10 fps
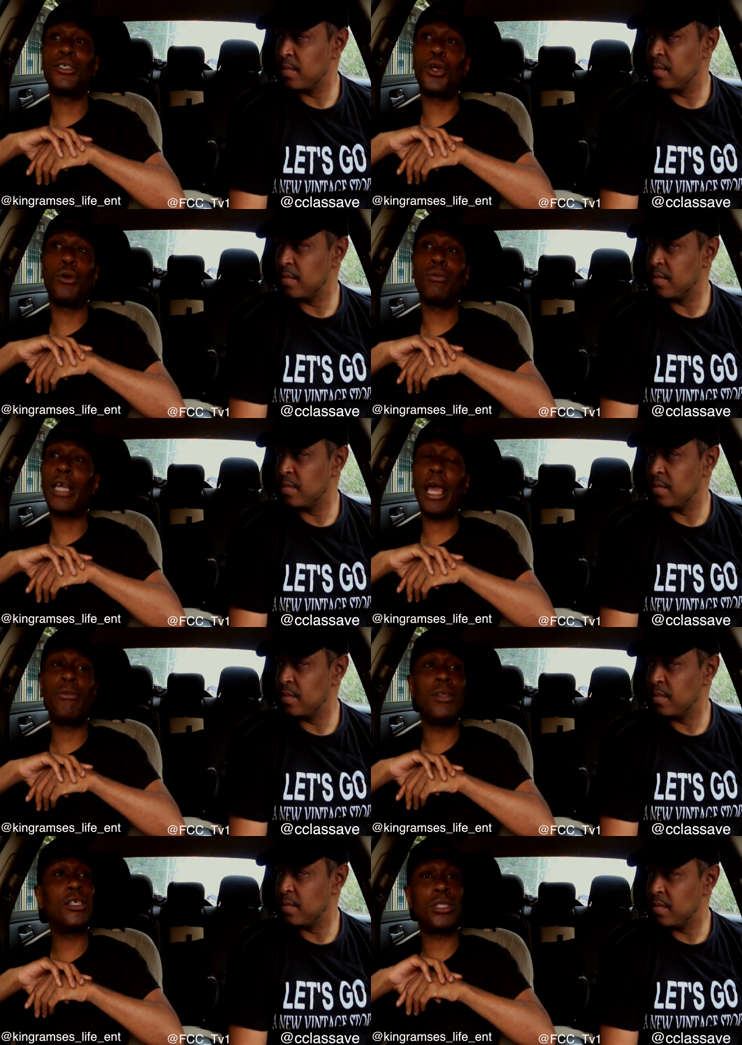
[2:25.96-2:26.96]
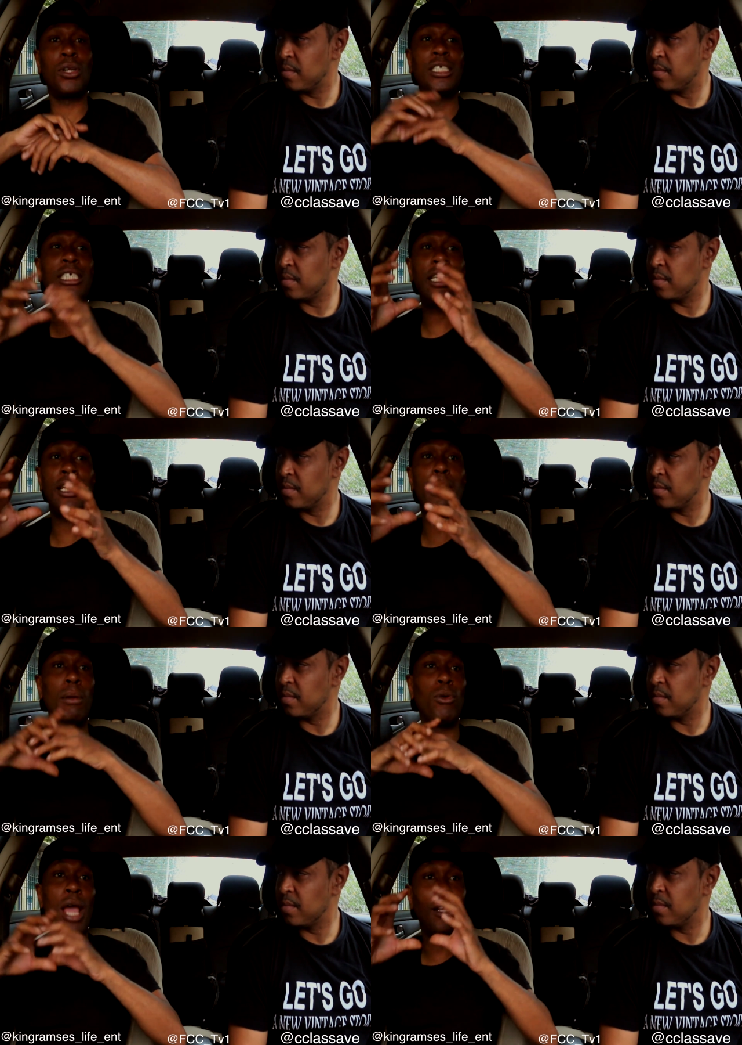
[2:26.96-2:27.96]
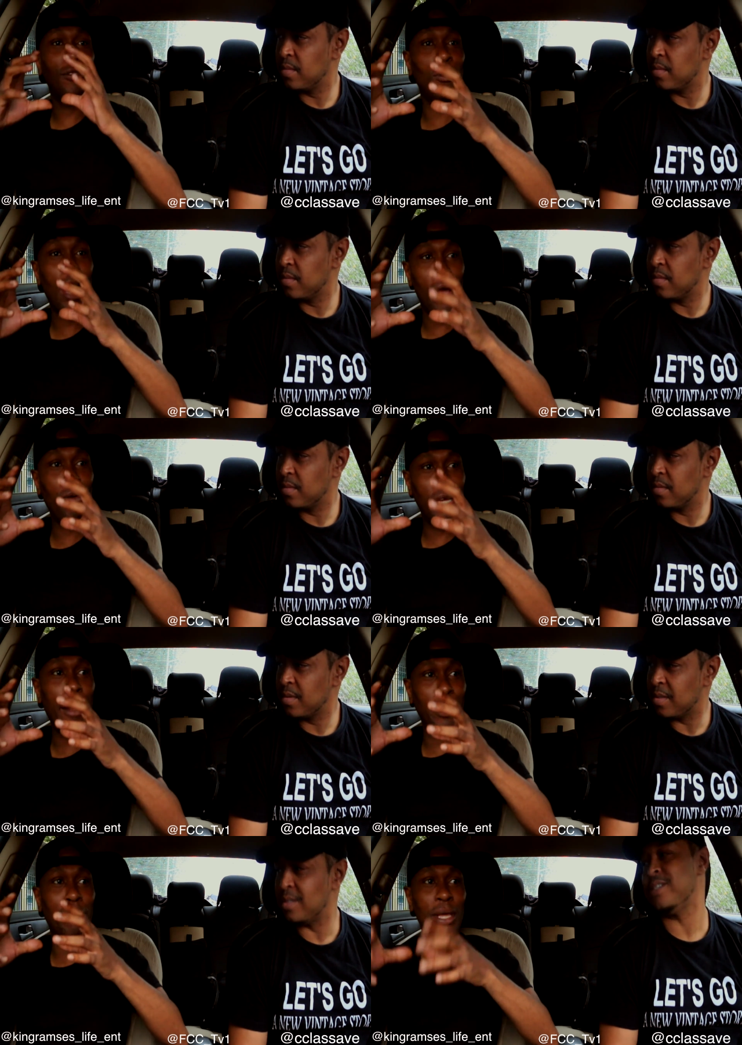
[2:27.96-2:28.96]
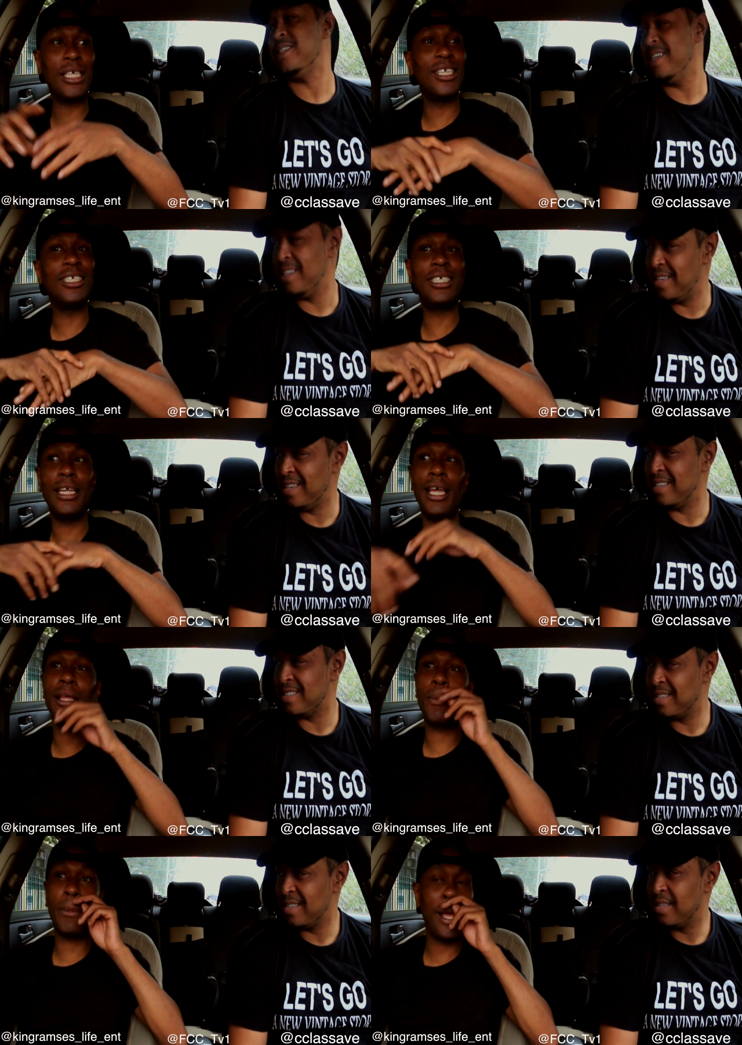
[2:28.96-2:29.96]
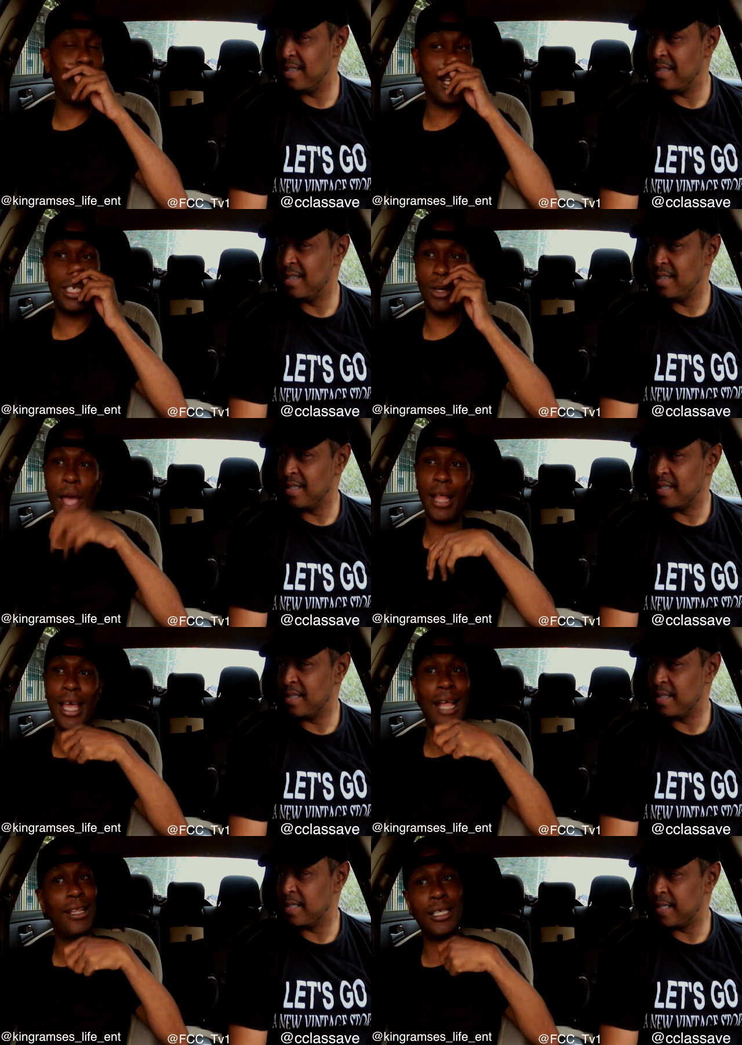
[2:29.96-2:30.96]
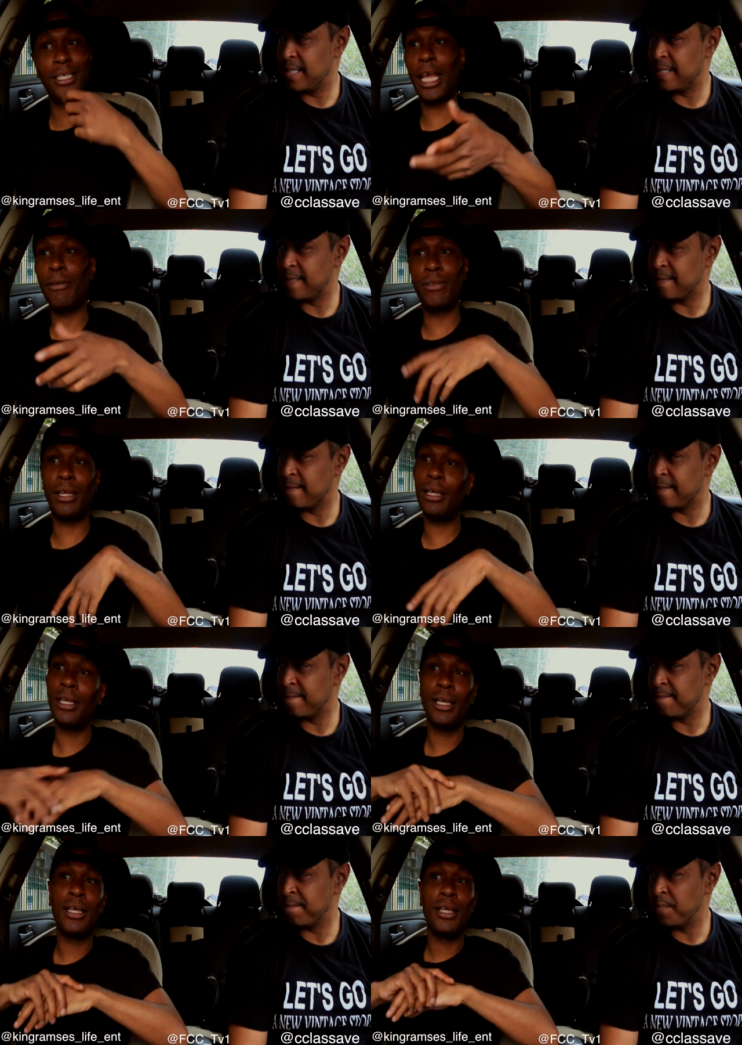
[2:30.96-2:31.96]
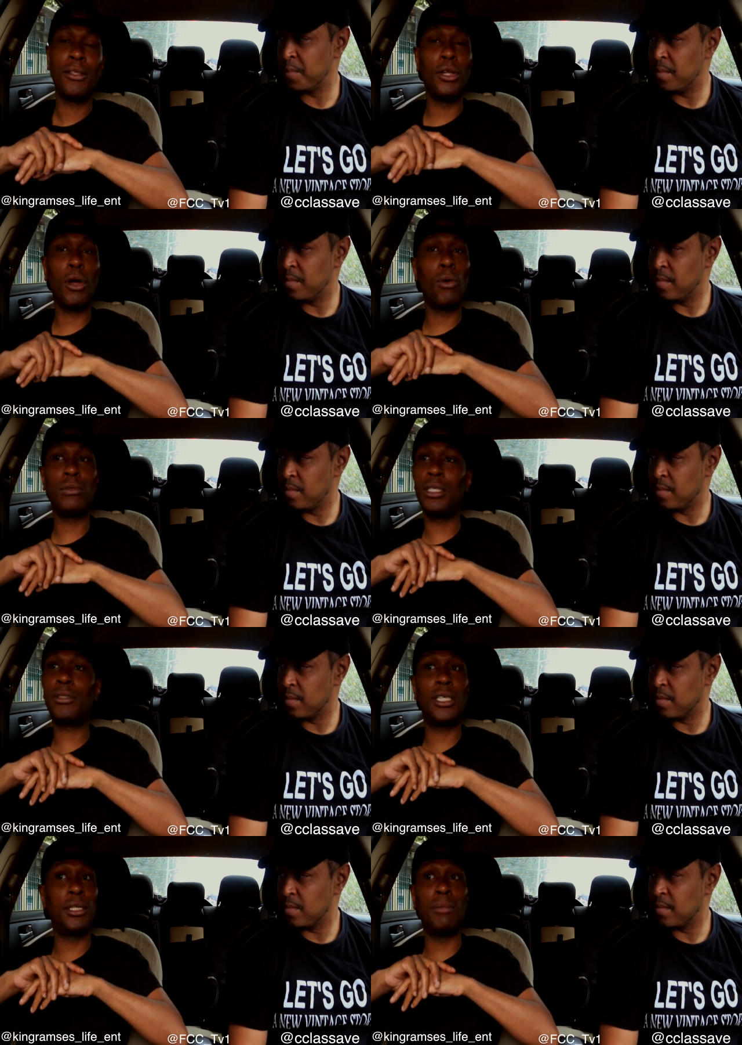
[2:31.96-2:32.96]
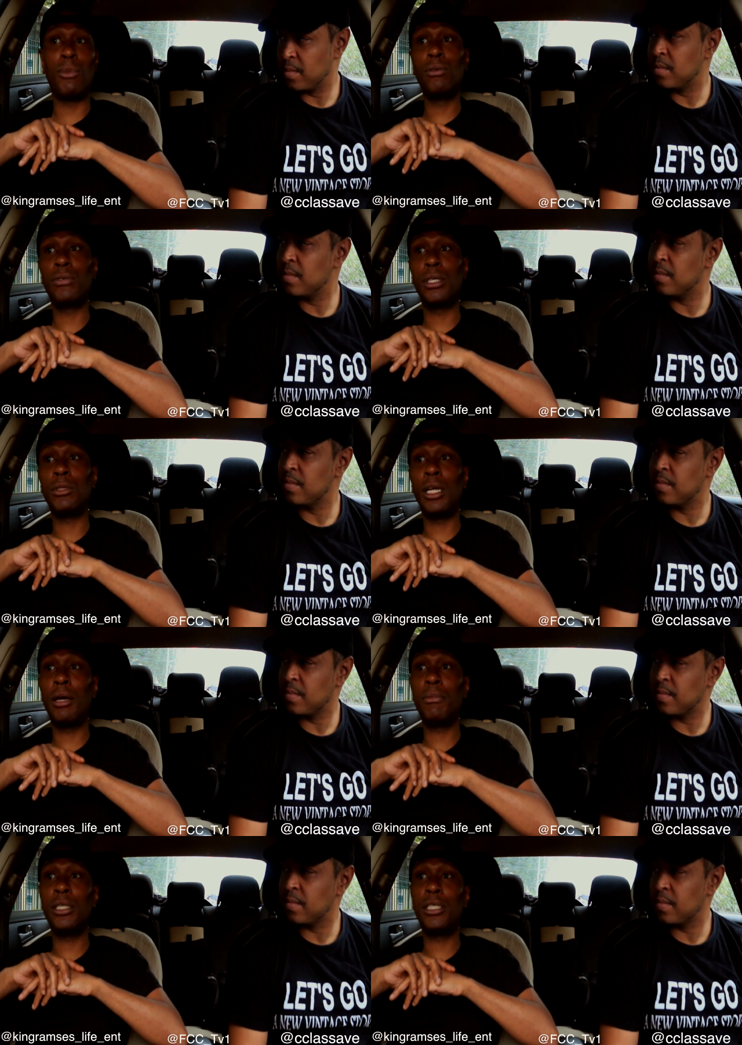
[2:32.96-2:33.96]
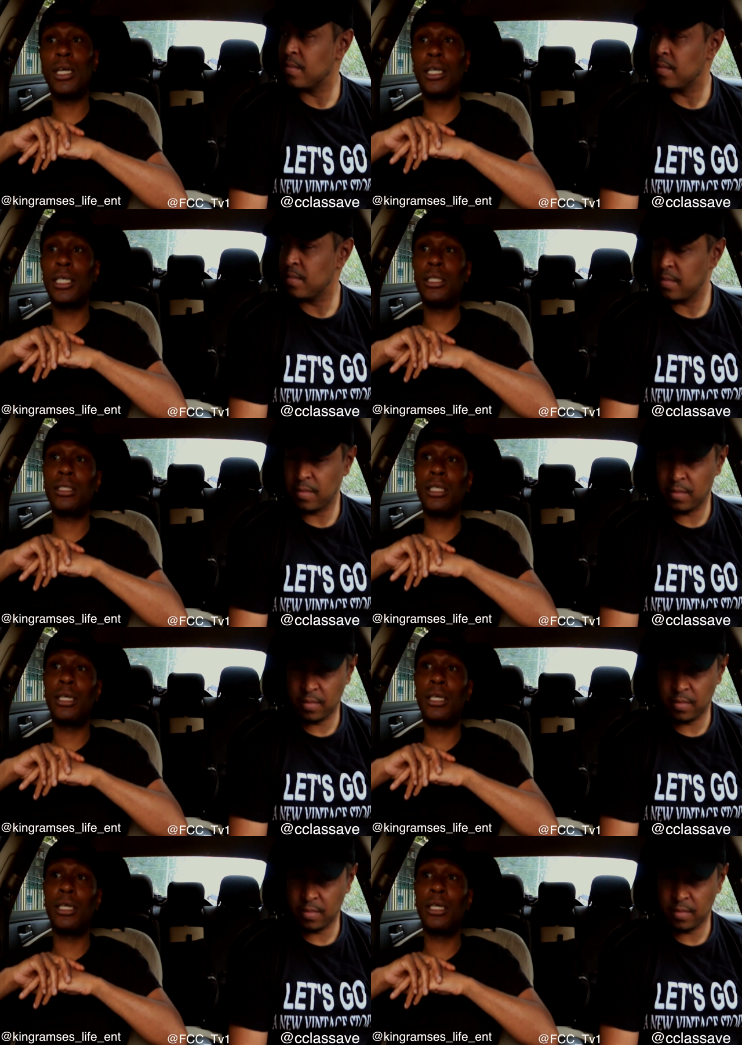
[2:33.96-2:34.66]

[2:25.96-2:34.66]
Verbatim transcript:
Speaker 1: you know, gave him this, it was on the CD. I remember we had, you know, we carried the beats on the CD. Yeah, so we had, to, I, I, just gave to, you know, to, to, both of them, you know what I mean? To Yung Gunz, you